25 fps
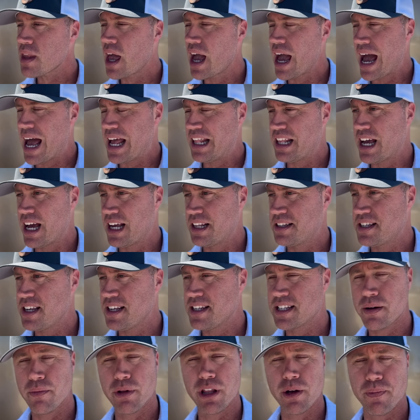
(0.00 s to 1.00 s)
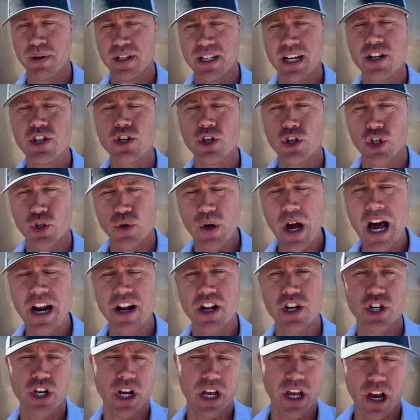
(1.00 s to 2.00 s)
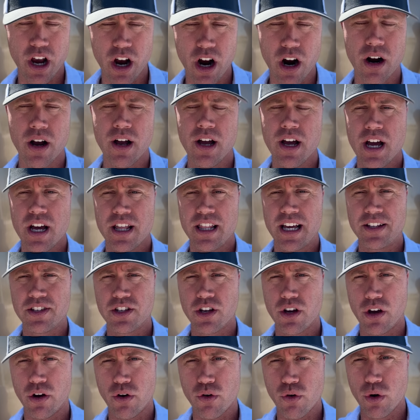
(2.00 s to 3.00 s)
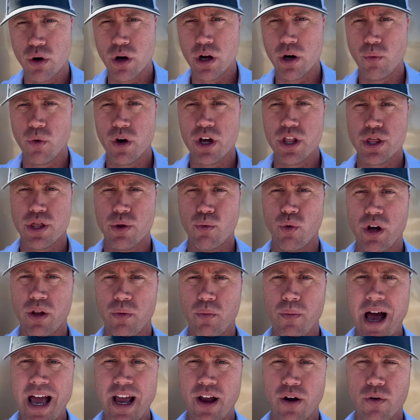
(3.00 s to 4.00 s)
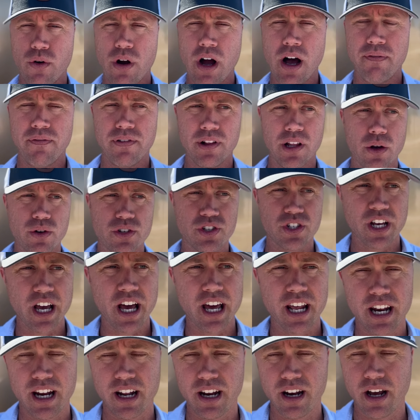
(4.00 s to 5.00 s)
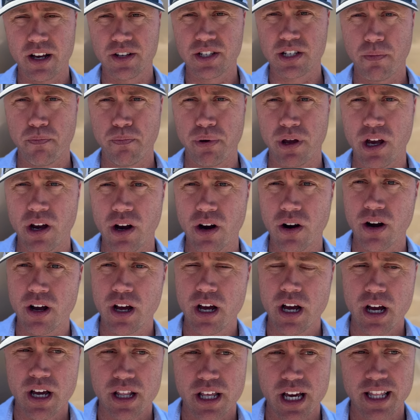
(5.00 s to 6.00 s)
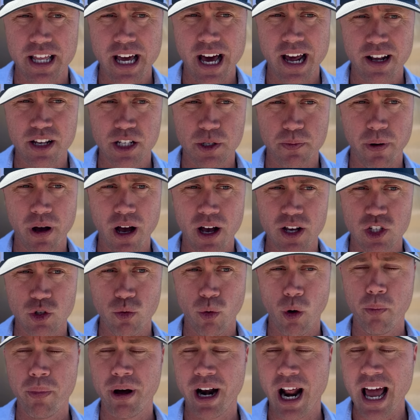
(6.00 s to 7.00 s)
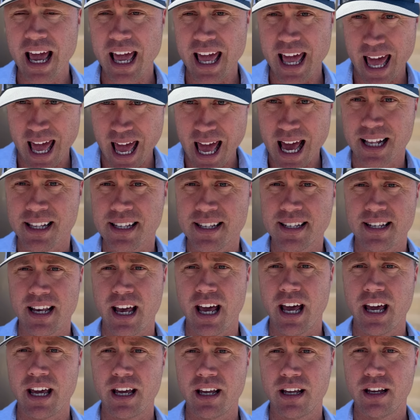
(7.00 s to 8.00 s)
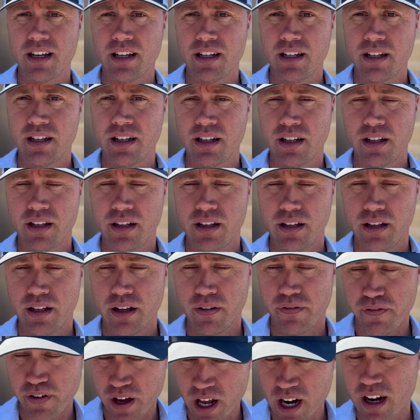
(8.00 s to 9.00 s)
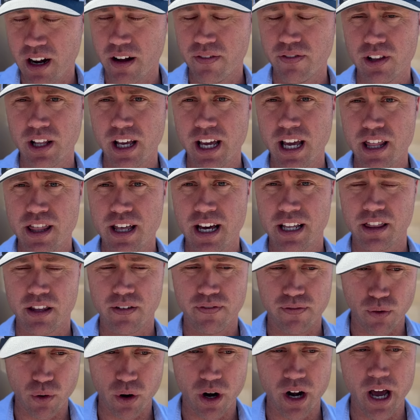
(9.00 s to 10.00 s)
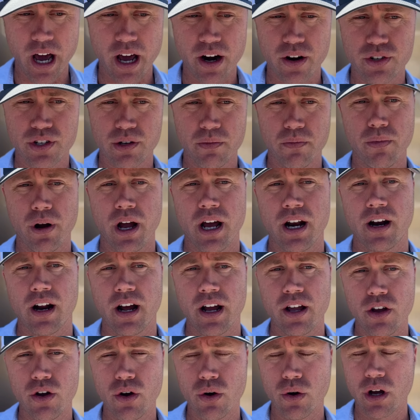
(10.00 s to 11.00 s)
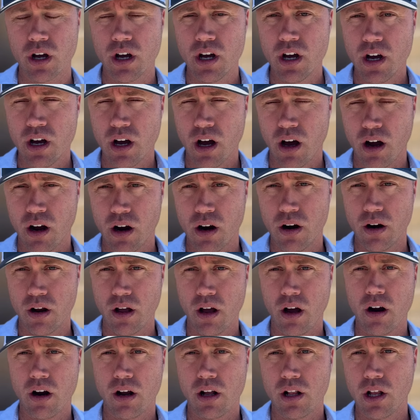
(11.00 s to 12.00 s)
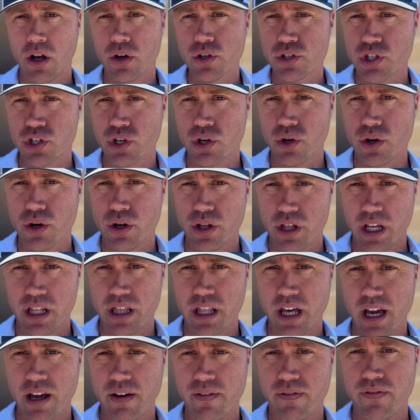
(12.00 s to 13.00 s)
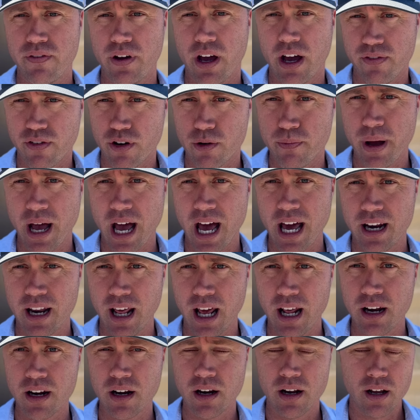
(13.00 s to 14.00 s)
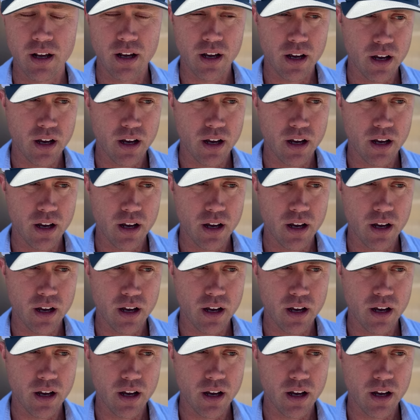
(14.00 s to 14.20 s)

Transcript: and see some of the potential strategy here that's congruent with what Mike Garafolo said, and it does appear that that is possible. But I can say definitively that the 49ers and Brandon Aiyuk are, are closer than they've ever been. And